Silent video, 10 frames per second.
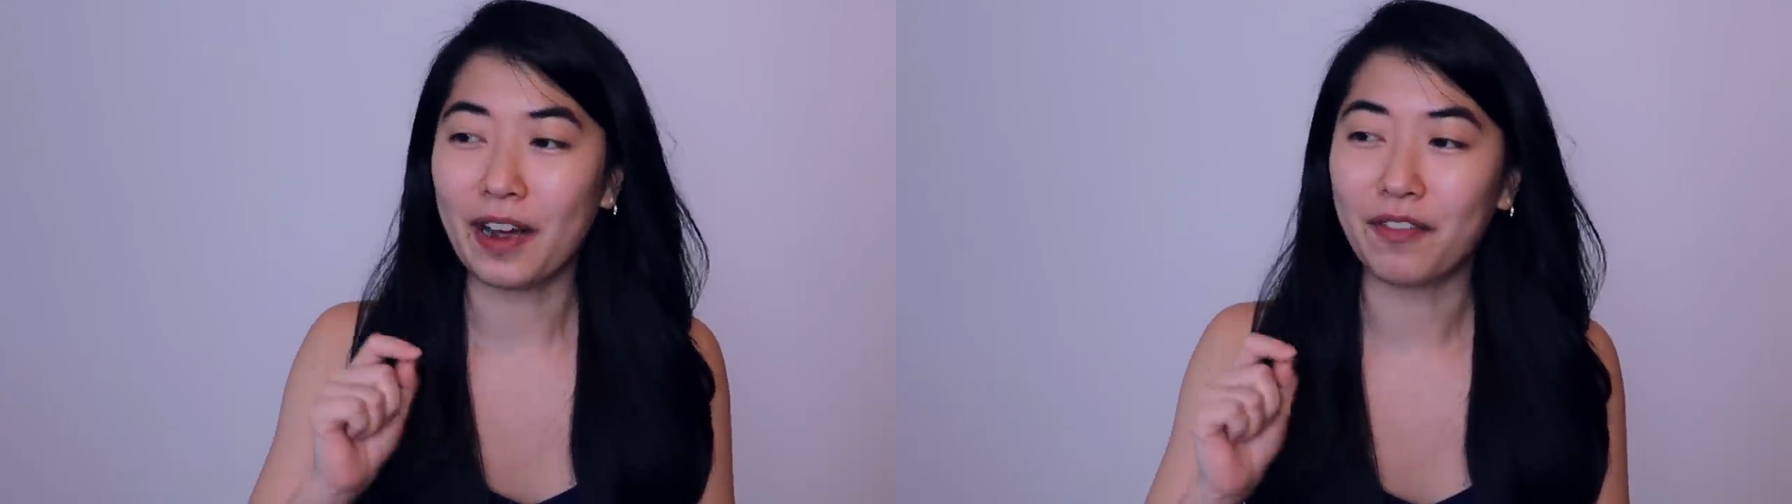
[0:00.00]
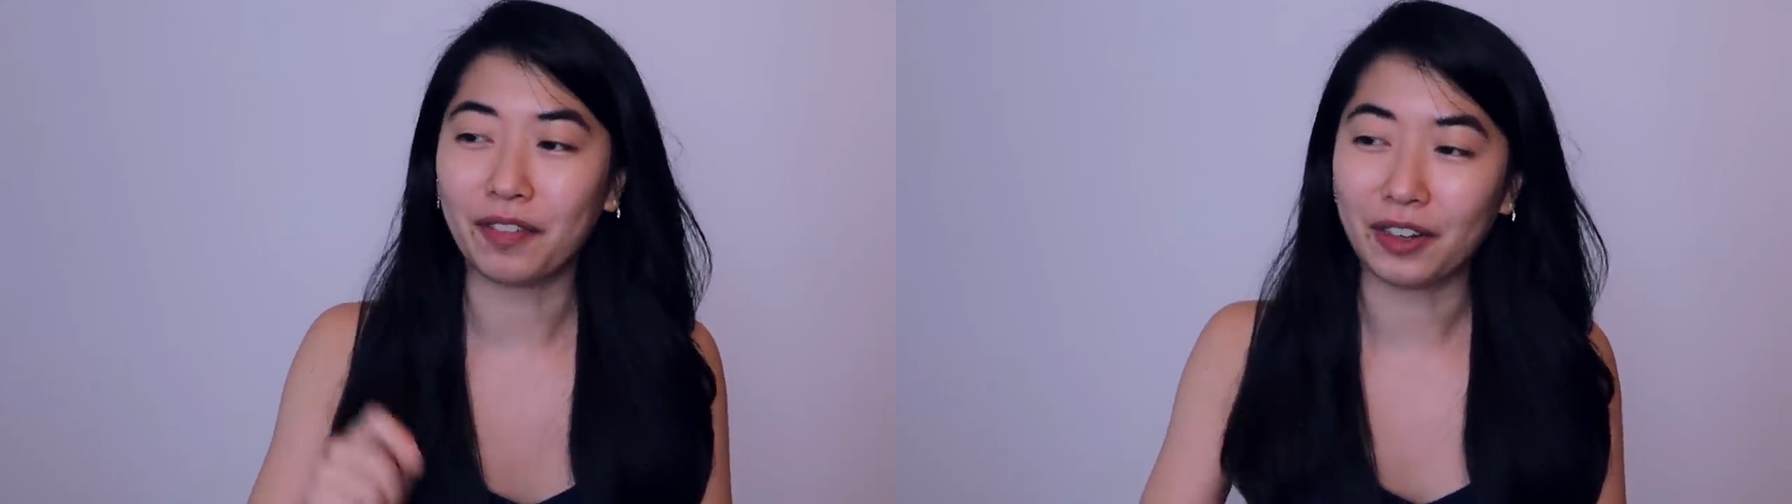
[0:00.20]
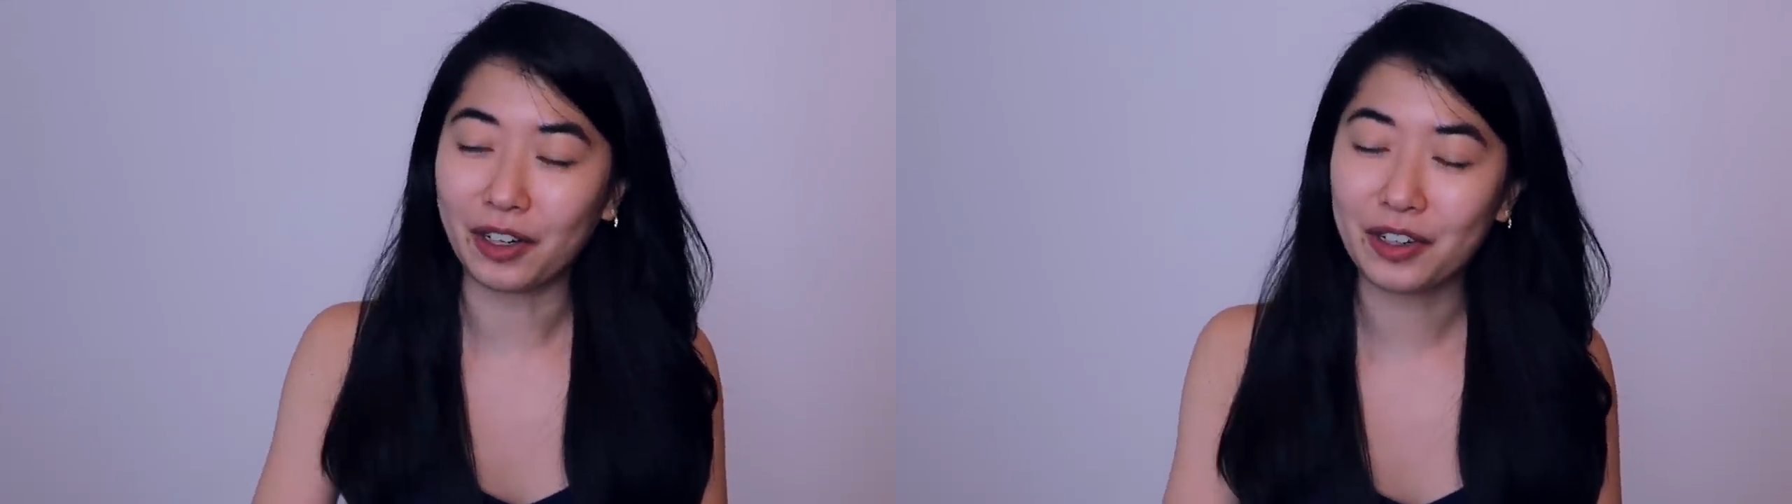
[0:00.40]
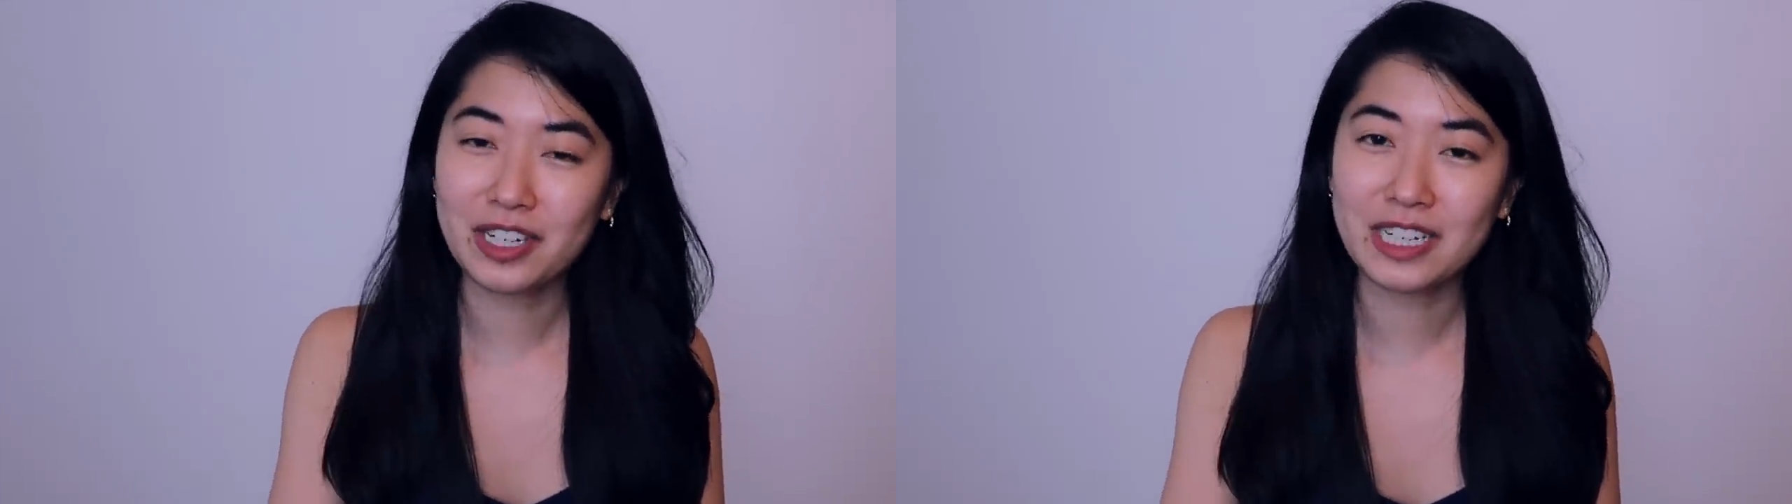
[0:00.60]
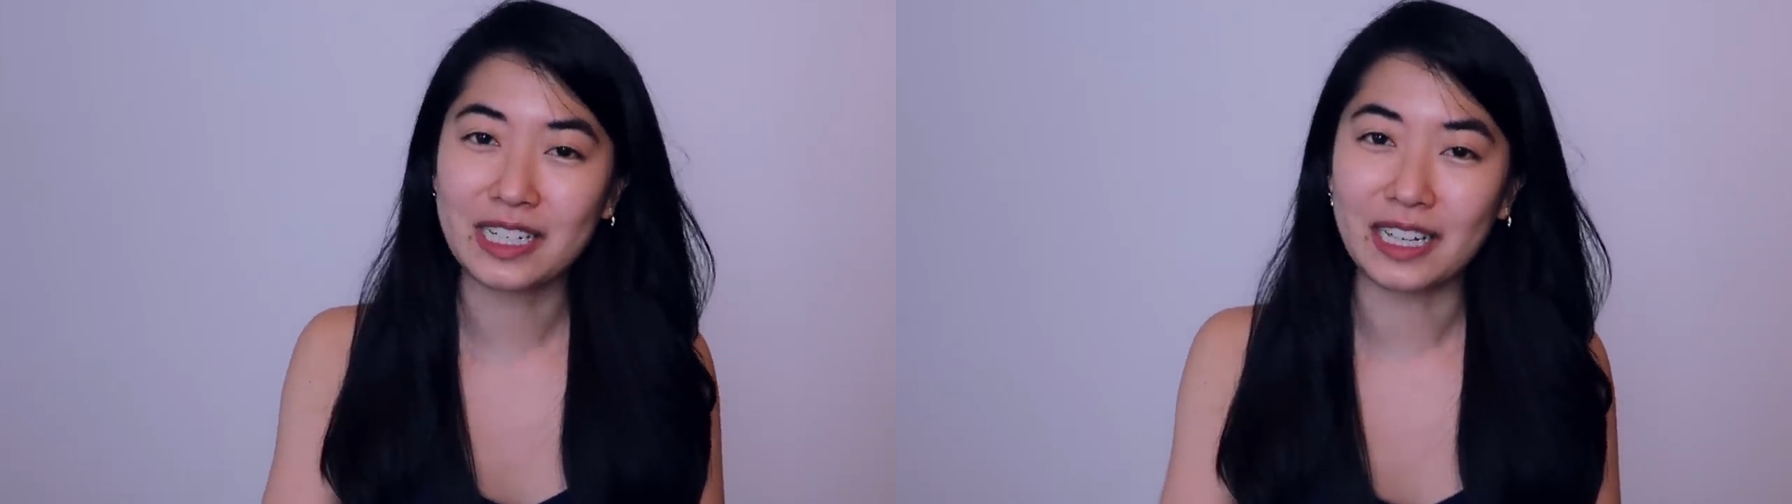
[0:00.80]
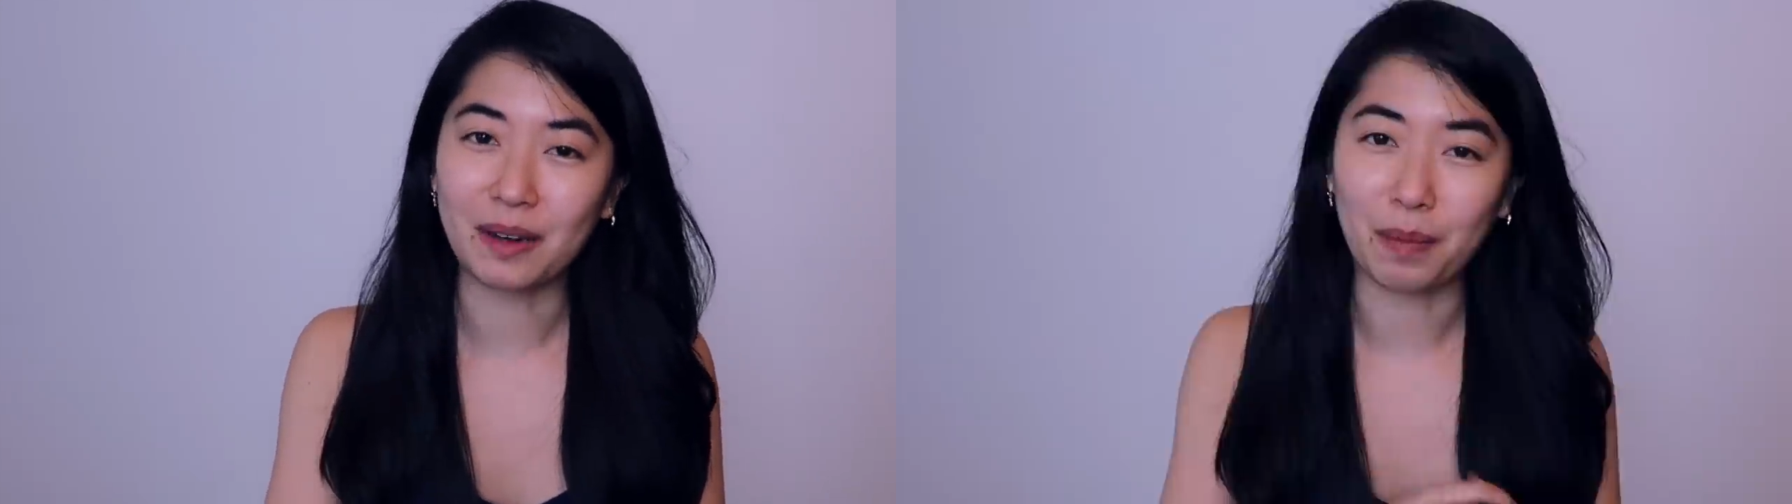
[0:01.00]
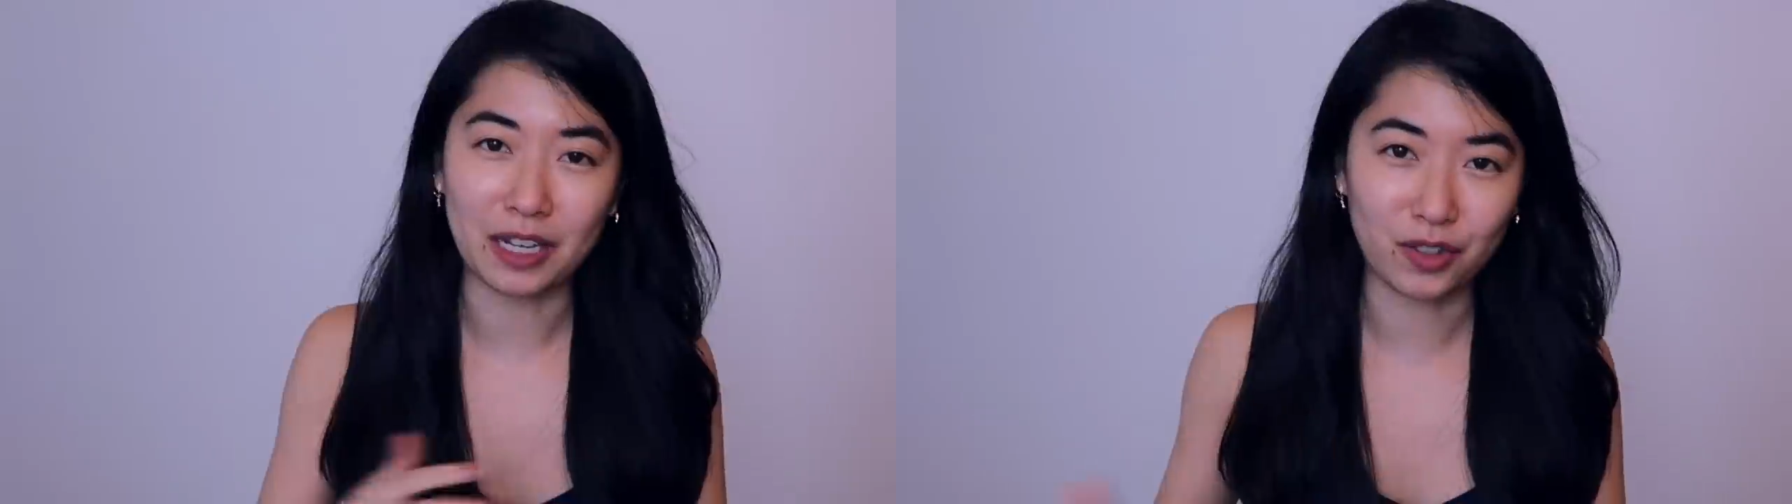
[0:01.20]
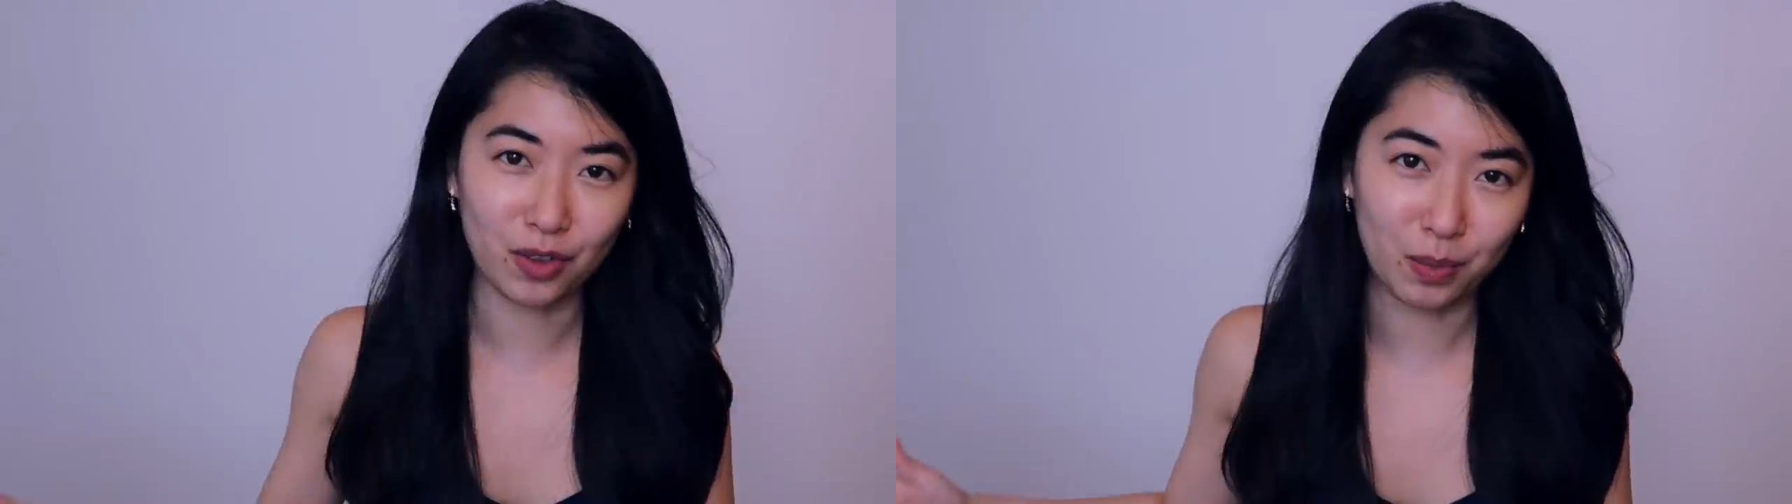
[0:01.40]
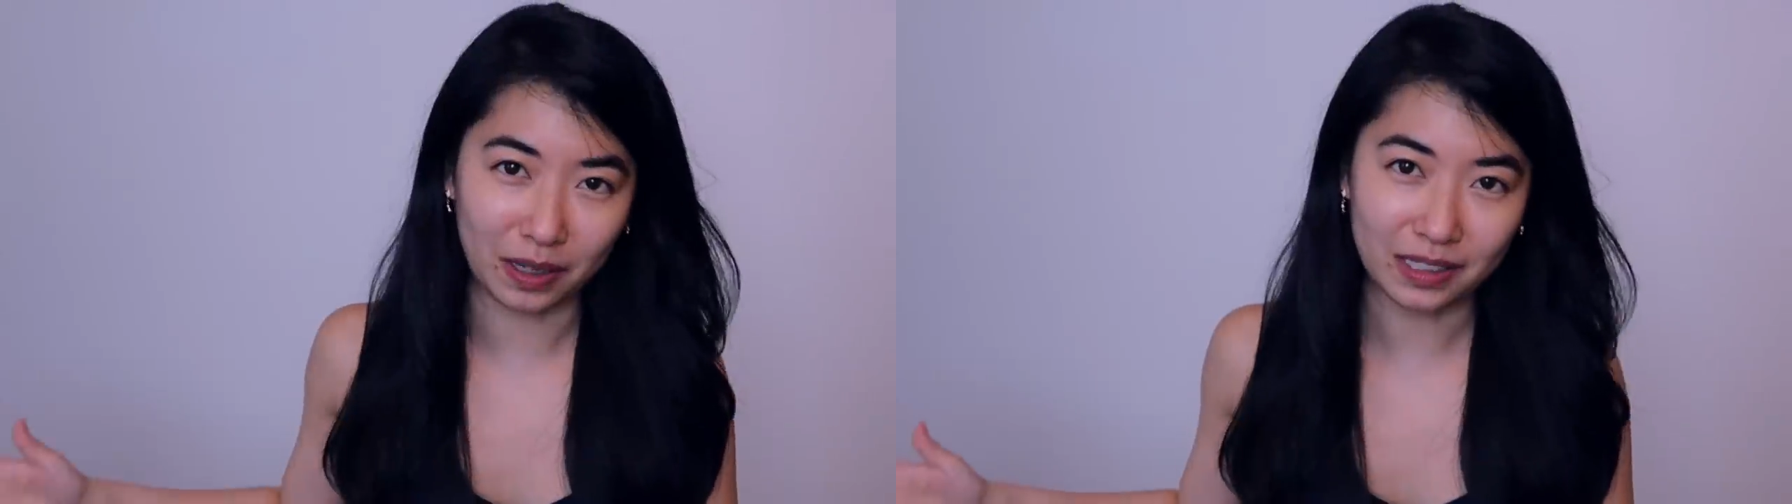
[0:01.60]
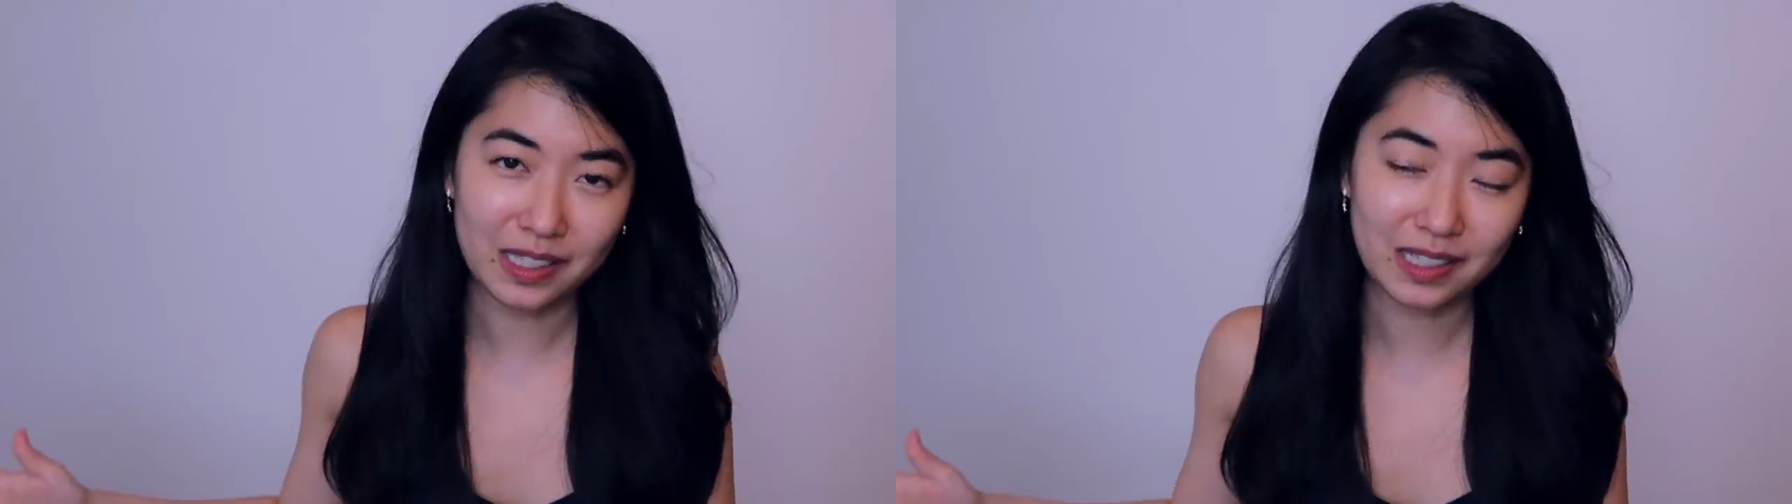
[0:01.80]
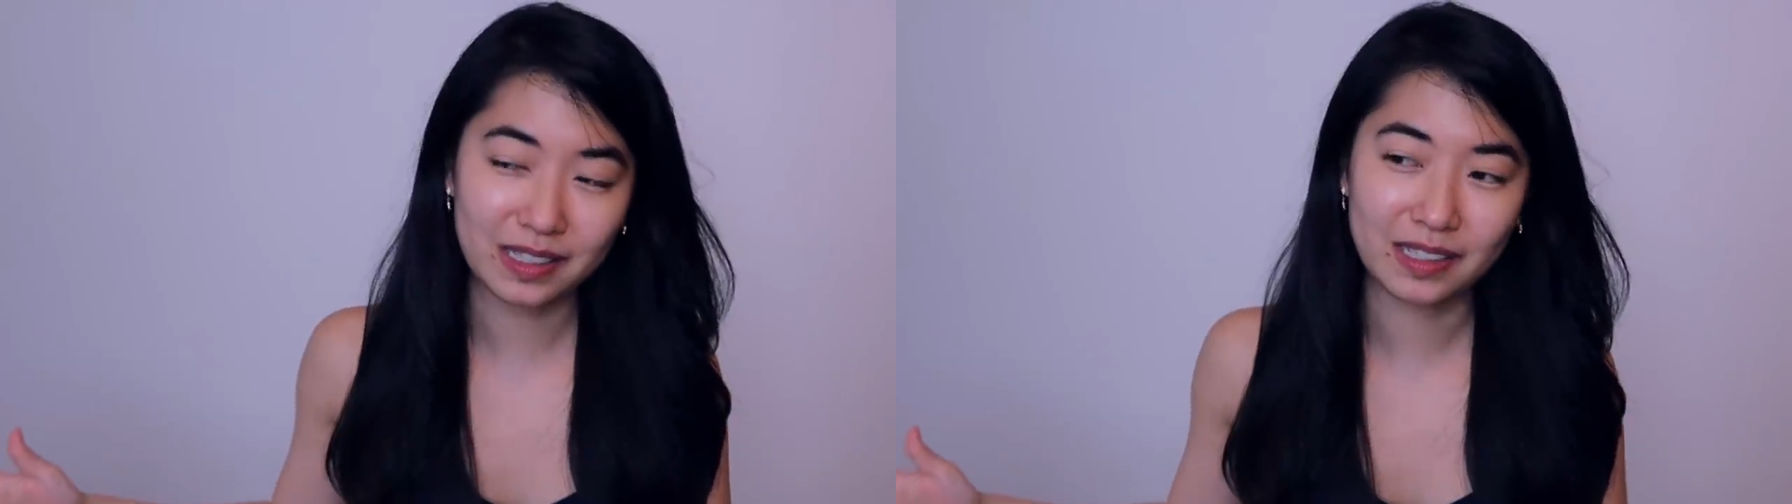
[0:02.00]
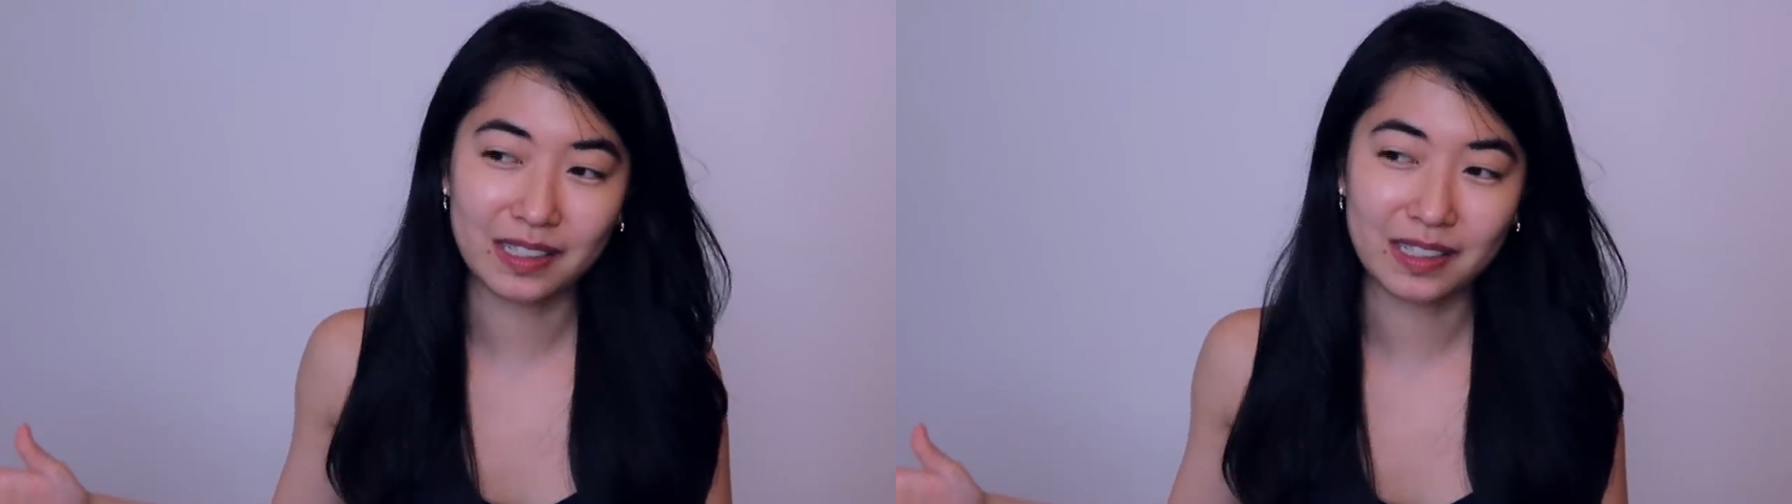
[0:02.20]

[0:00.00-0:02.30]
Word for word: I've learned in the past few months